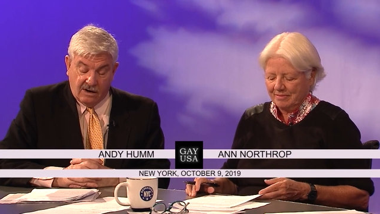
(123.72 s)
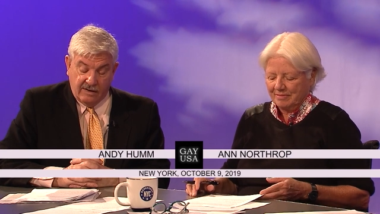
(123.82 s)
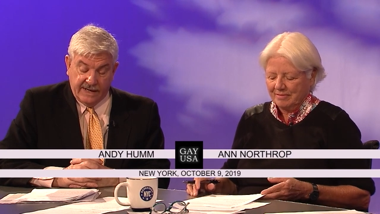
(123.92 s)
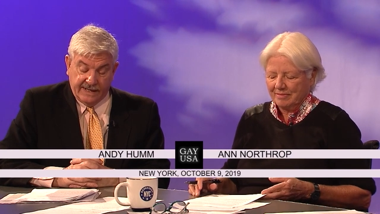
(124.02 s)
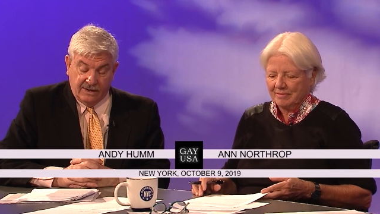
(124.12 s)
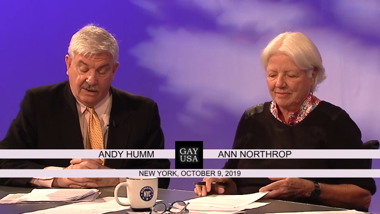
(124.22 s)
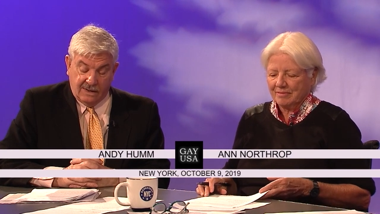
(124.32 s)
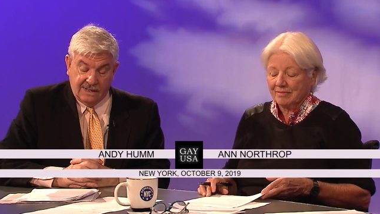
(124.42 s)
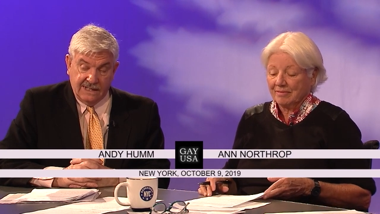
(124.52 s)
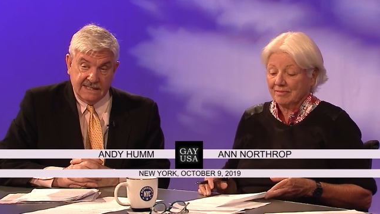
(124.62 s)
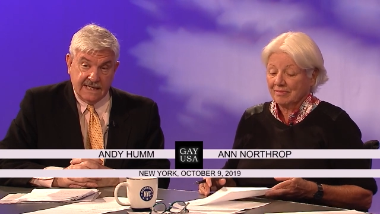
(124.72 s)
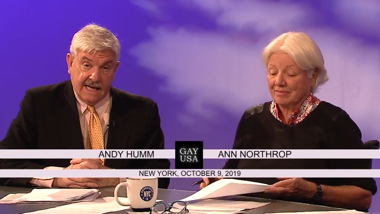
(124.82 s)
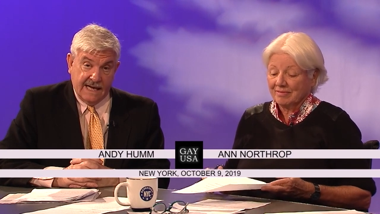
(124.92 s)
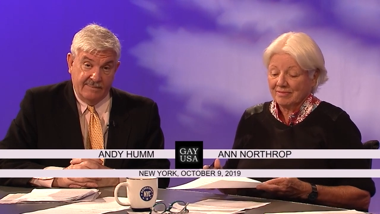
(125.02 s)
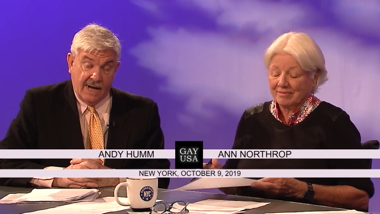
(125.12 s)
Speaker 1: are at an all
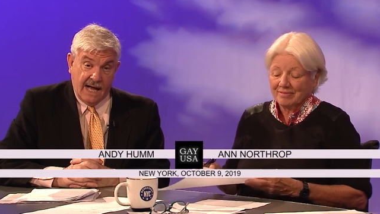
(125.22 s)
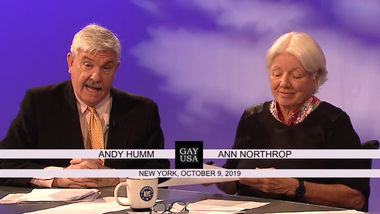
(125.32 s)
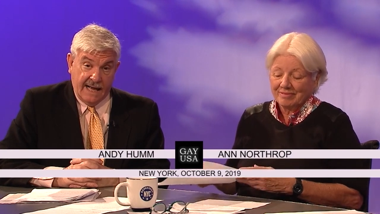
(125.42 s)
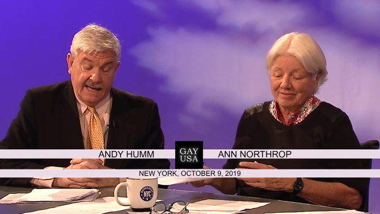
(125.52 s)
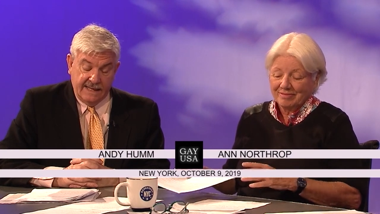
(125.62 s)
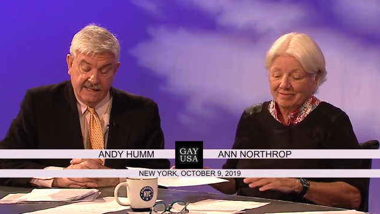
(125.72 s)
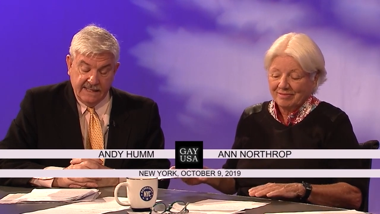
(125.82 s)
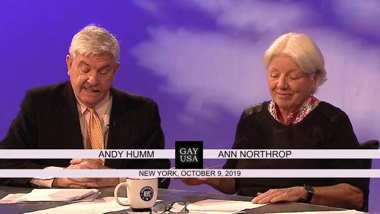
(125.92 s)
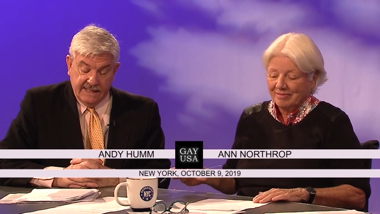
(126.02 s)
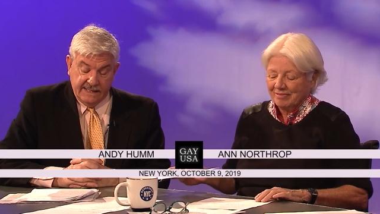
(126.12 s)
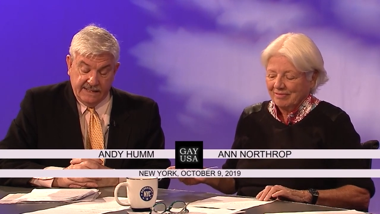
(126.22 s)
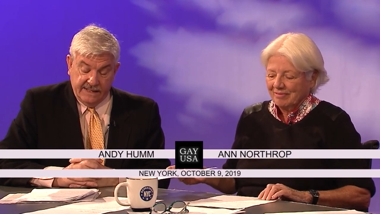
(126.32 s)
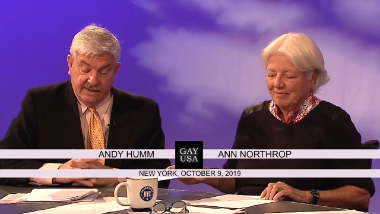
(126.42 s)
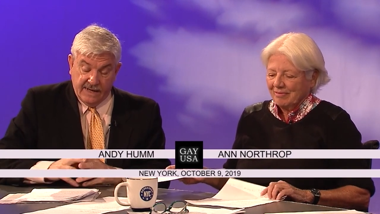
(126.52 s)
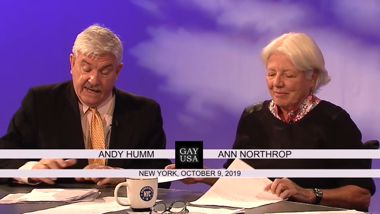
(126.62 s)
time high in
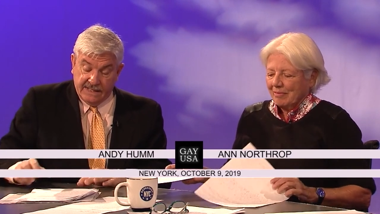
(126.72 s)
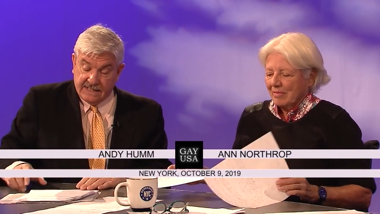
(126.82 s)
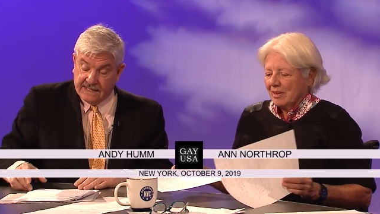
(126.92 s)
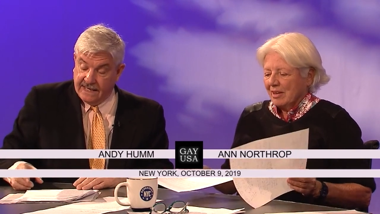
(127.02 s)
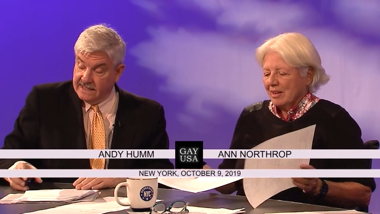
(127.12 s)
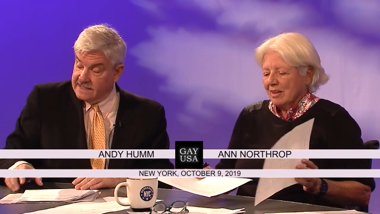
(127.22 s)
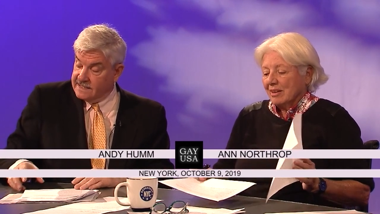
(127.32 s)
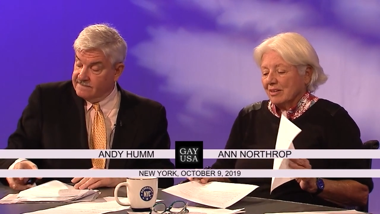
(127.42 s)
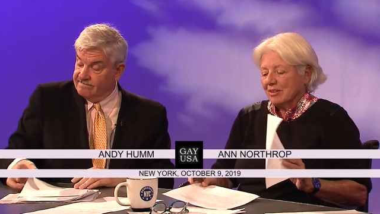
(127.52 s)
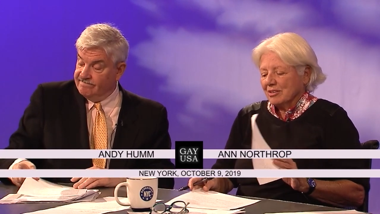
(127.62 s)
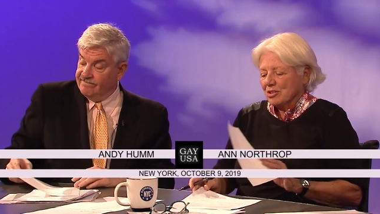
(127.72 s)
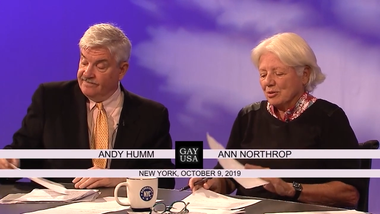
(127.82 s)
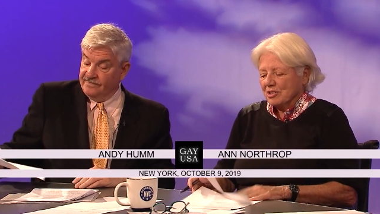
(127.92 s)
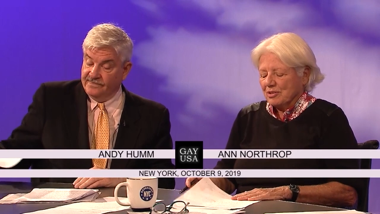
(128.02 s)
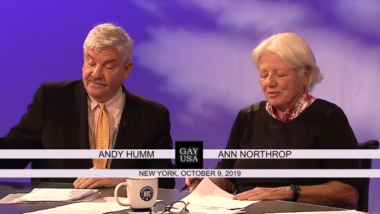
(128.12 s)
the United States.
Speaker 2: All
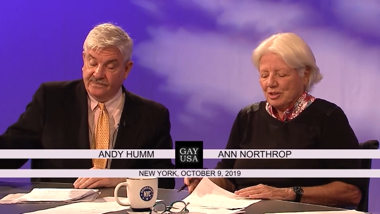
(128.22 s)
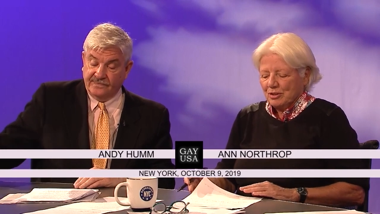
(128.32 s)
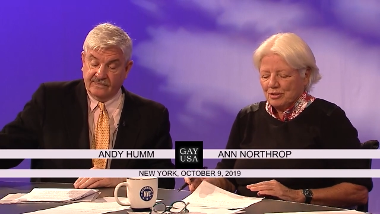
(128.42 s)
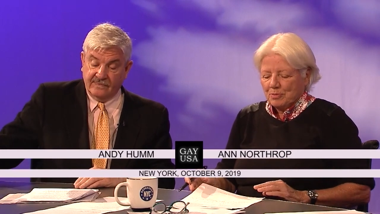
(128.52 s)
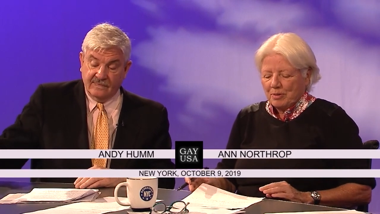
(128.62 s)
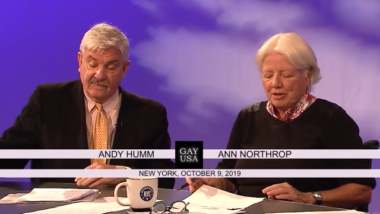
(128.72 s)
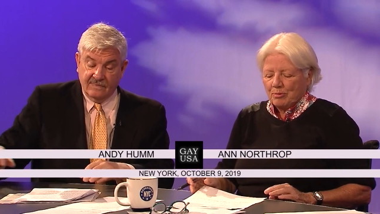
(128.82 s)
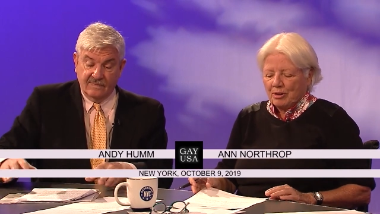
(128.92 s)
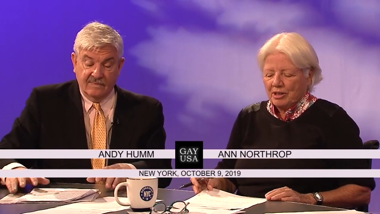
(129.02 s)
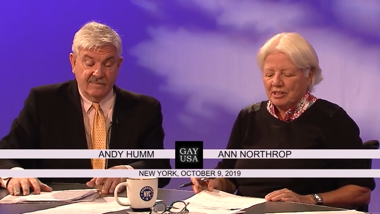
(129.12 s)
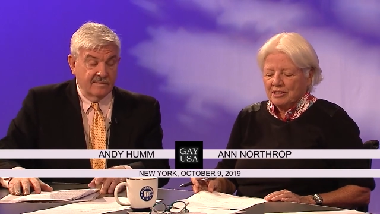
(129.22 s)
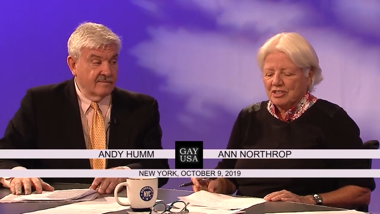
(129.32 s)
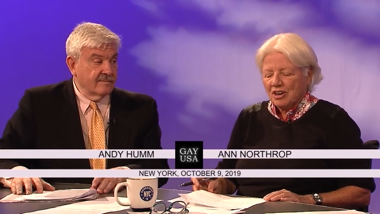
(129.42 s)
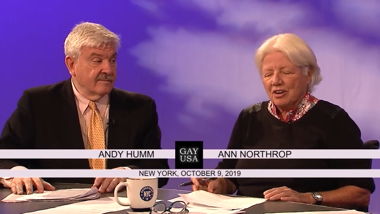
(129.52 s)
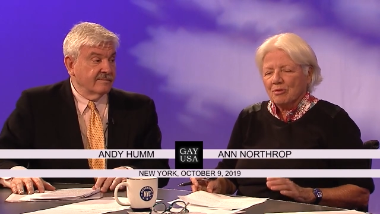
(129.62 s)
sorts of news, but we're going to
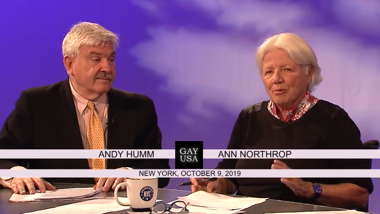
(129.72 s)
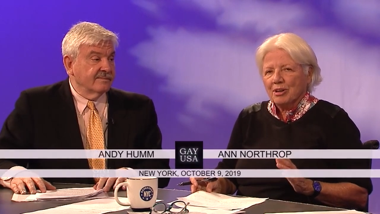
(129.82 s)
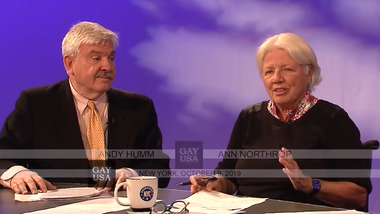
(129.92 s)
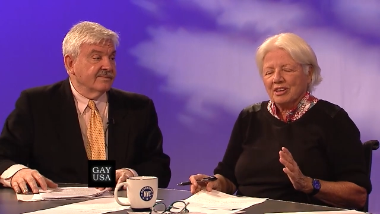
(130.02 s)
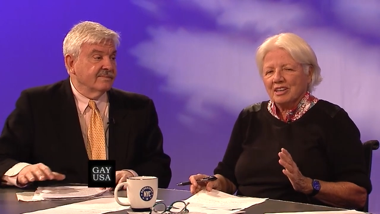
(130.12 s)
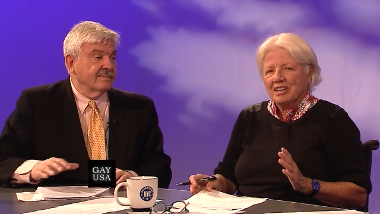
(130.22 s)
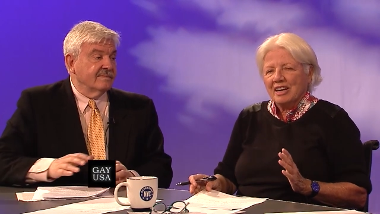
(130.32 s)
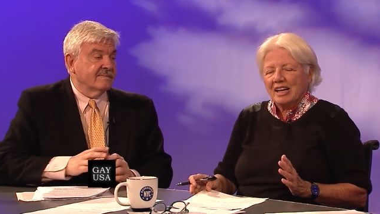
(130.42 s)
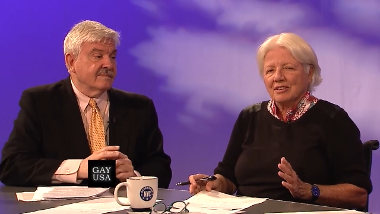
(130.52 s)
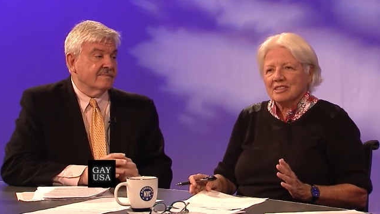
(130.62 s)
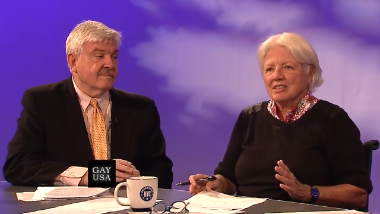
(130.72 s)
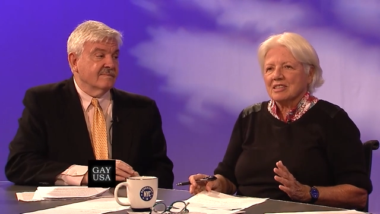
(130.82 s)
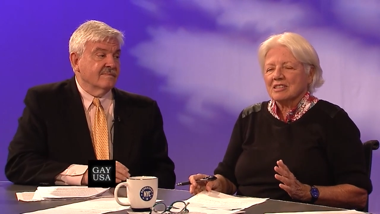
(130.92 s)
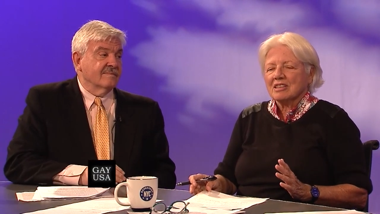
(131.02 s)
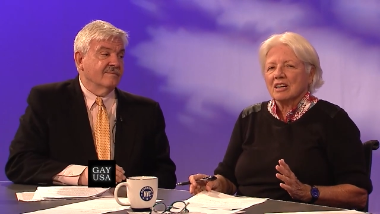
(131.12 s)
start with an
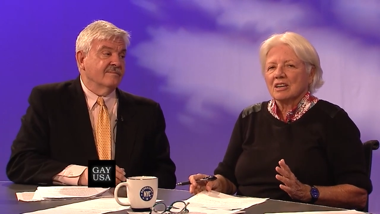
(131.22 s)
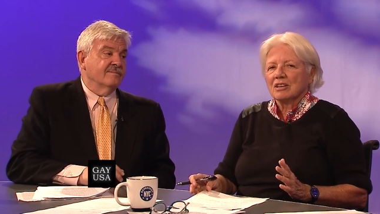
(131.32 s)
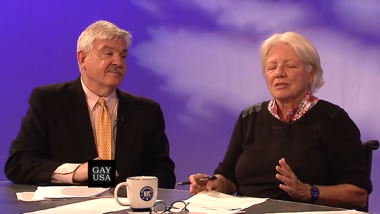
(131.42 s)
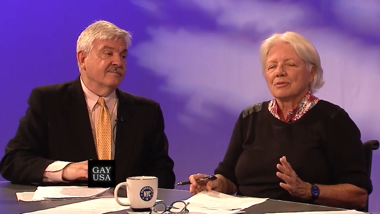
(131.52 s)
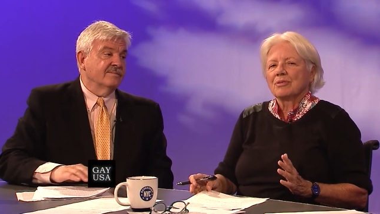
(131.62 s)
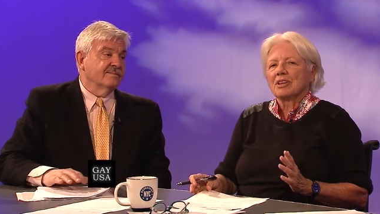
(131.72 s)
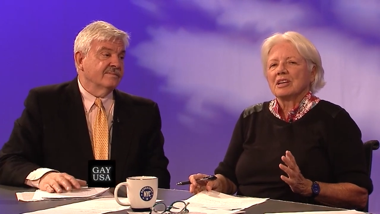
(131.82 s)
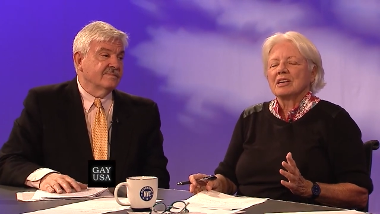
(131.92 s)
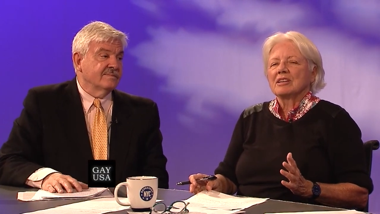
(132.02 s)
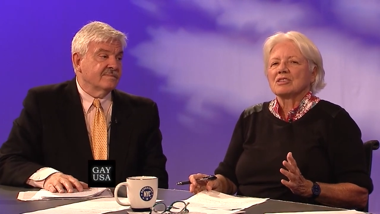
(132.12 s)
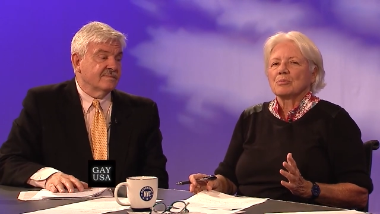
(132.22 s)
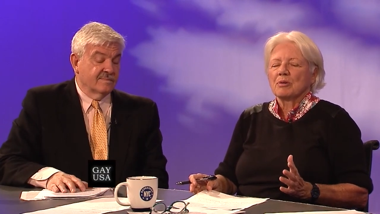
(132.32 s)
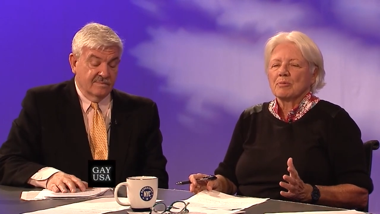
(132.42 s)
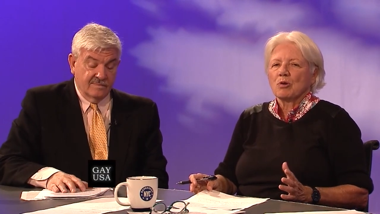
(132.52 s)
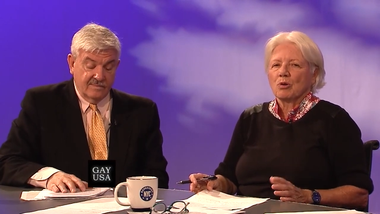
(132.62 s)
analysis of the
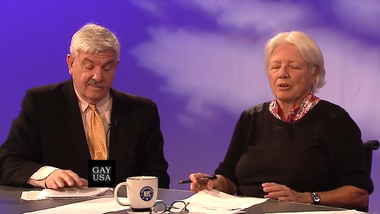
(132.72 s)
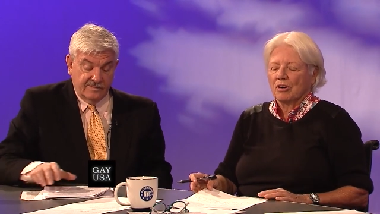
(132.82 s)
Supreme Court